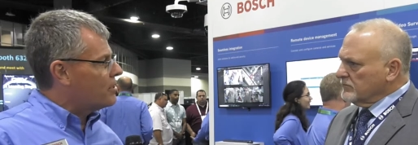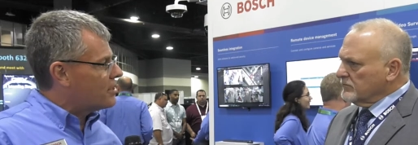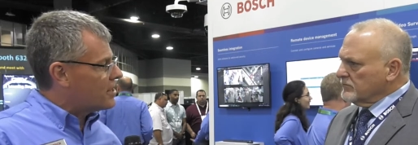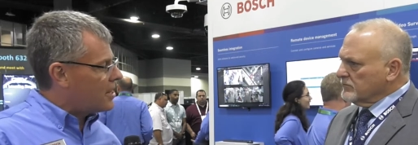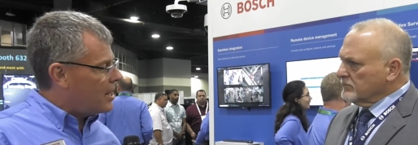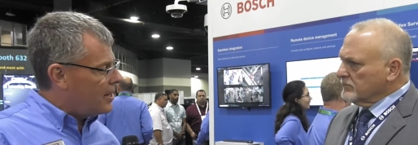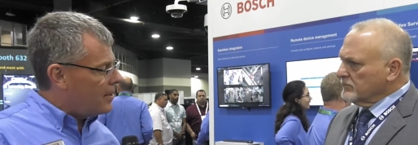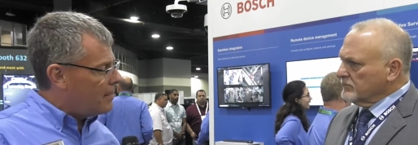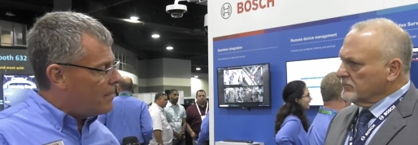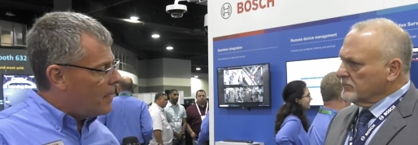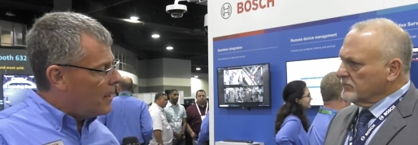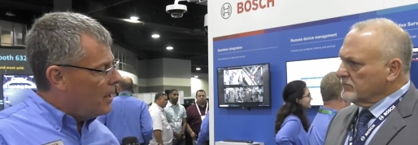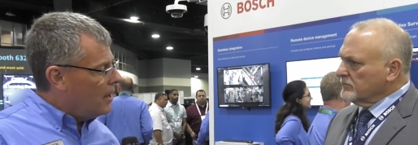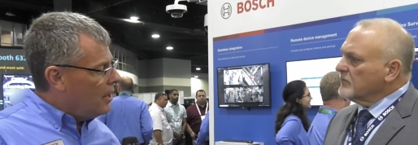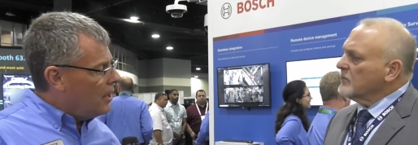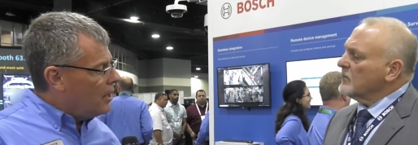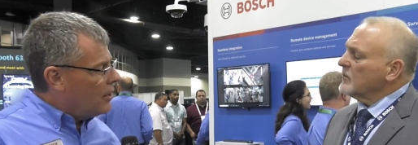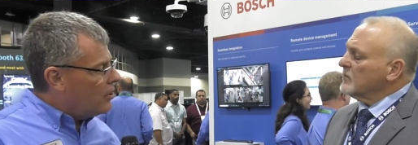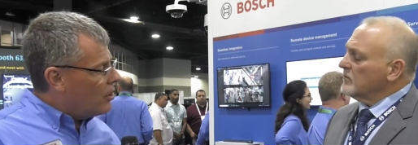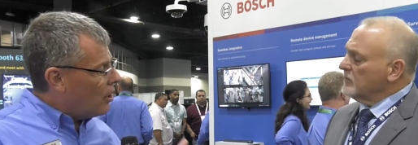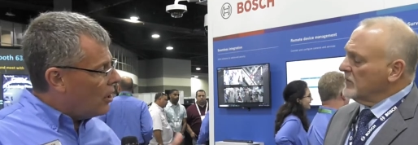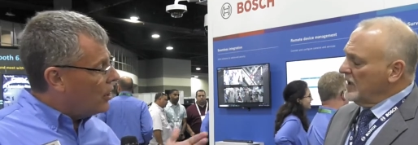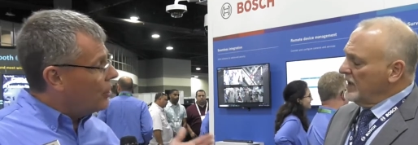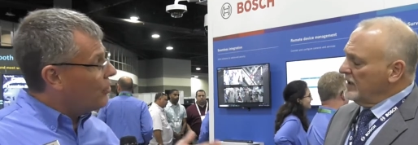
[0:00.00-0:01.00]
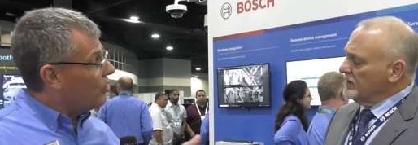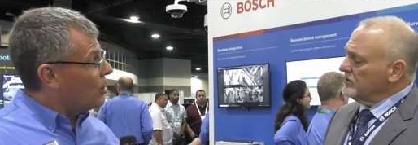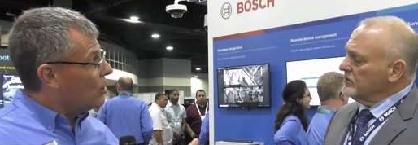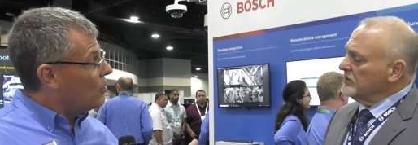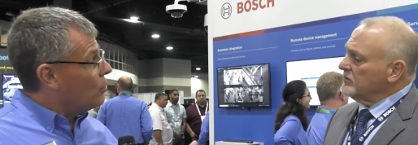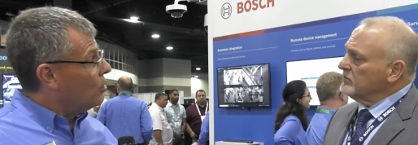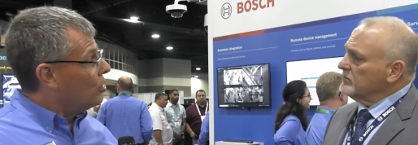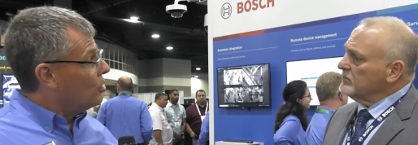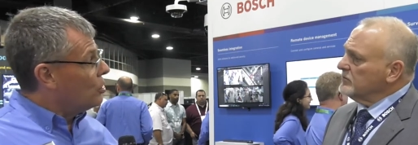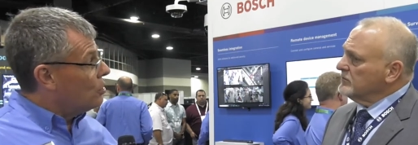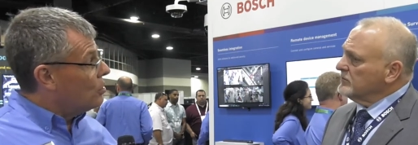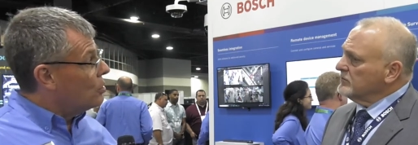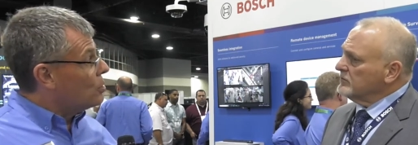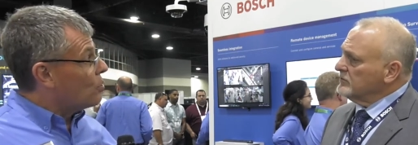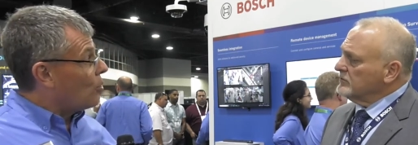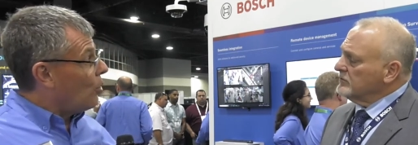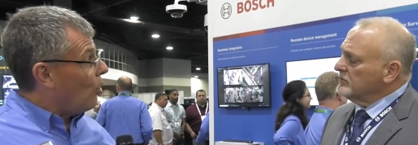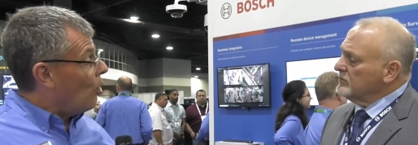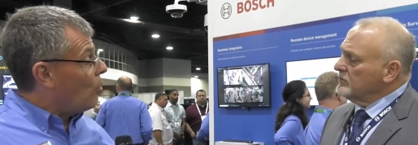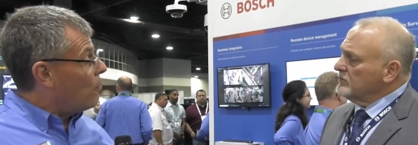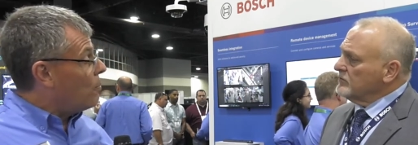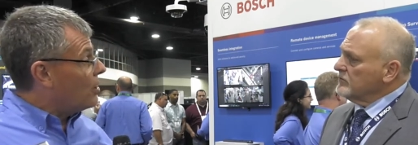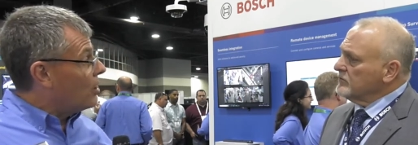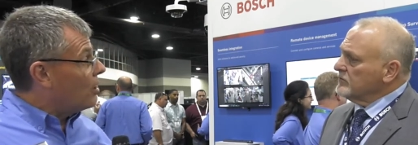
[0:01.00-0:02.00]
Speaker 1: present. The other thing we'll do is we'll
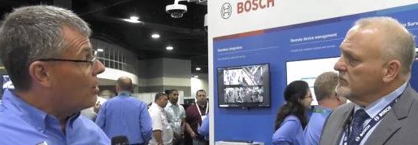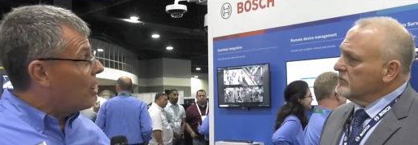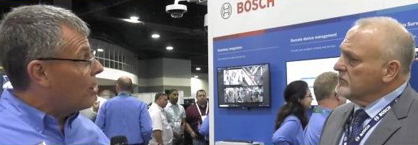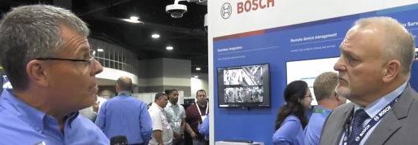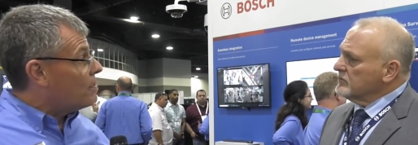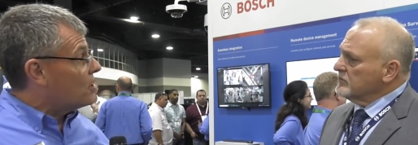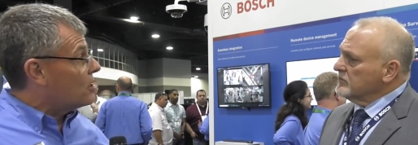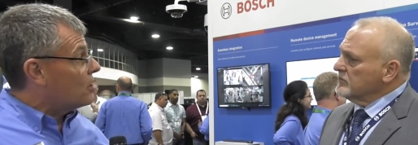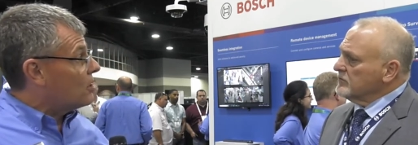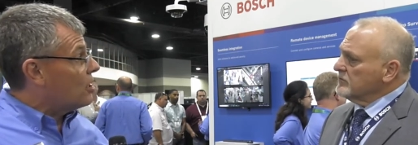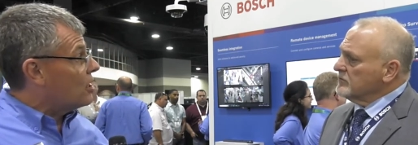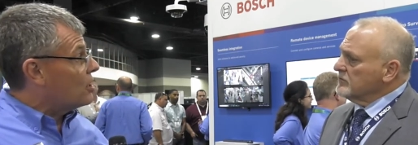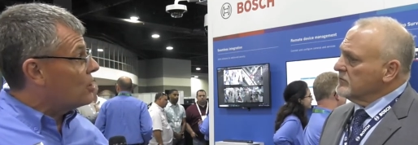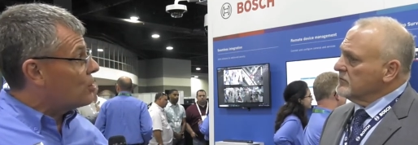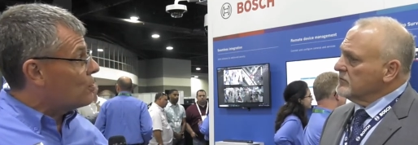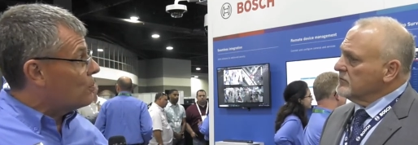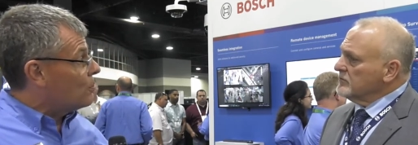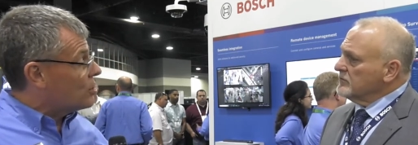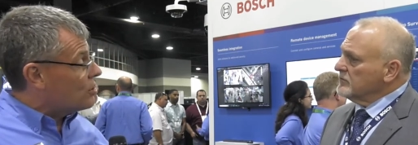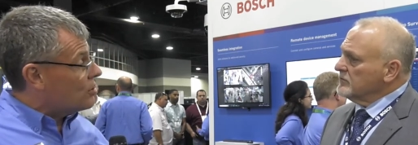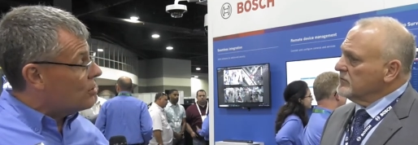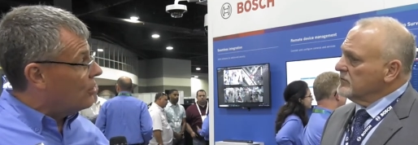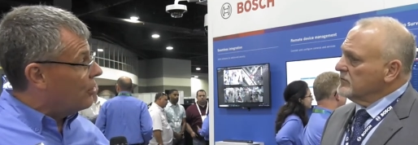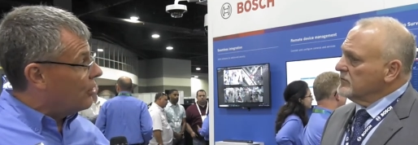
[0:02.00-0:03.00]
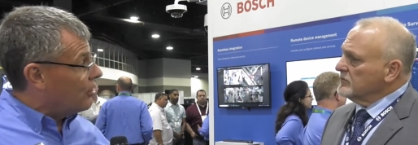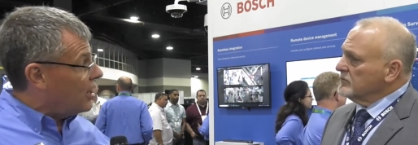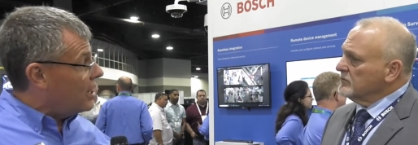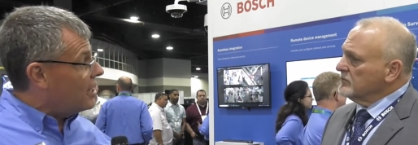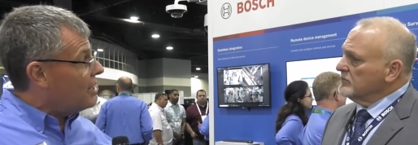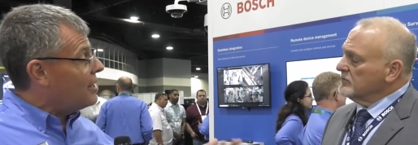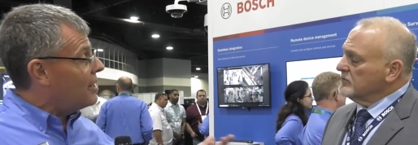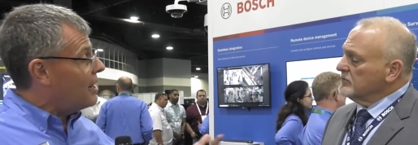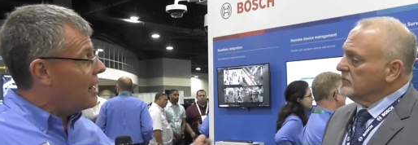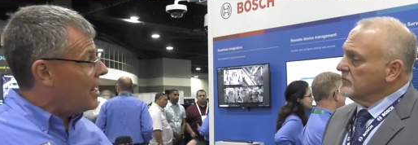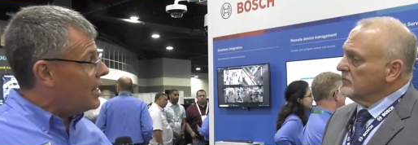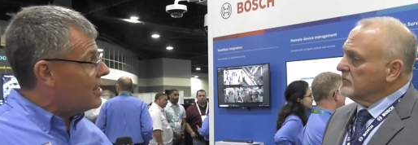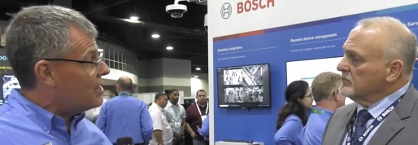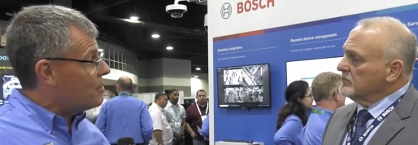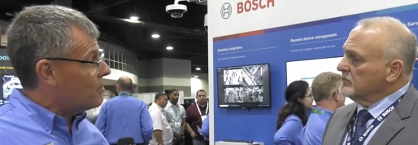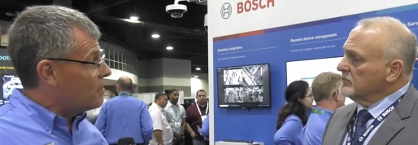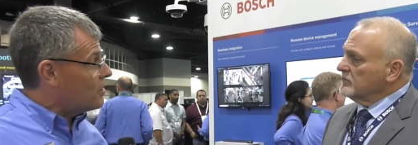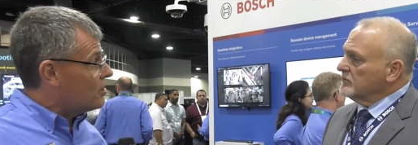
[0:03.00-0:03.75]
open it up to customers so that they can ask